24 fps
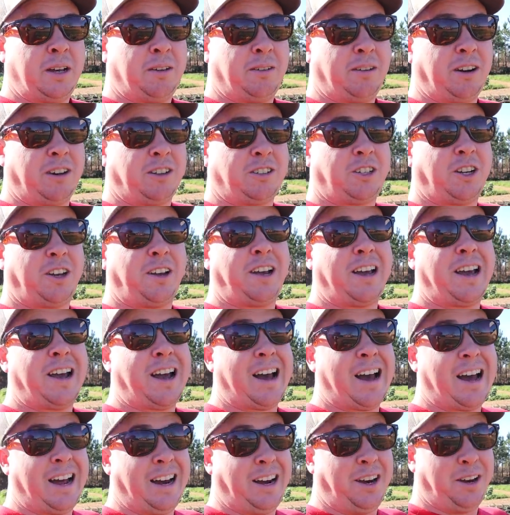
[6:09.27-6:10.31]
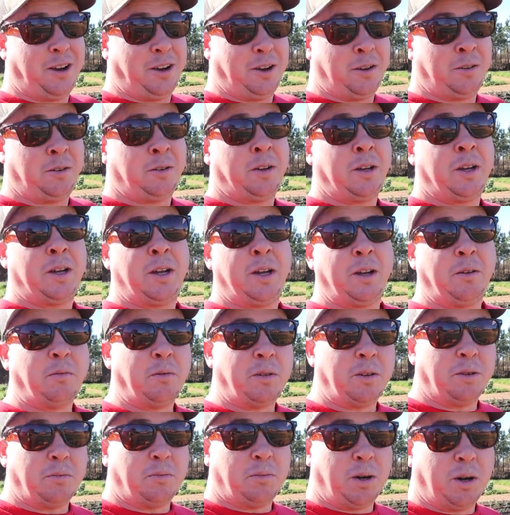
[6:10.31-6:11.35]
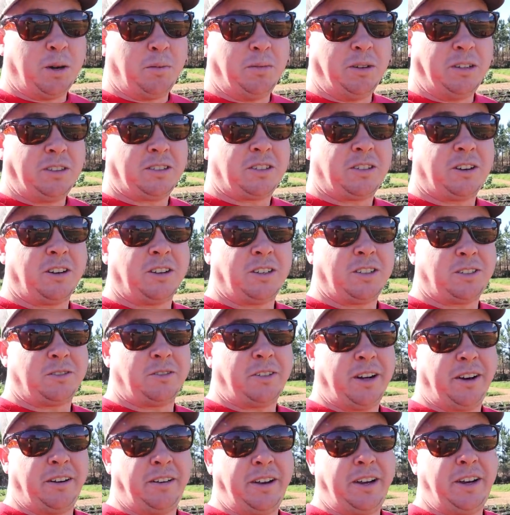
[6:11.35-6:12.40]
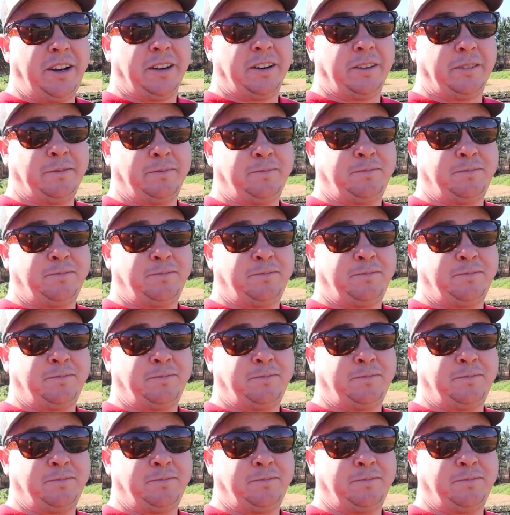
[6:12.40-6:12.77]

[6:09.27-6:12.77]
But I'll show you how I know when the bulbing starts around here.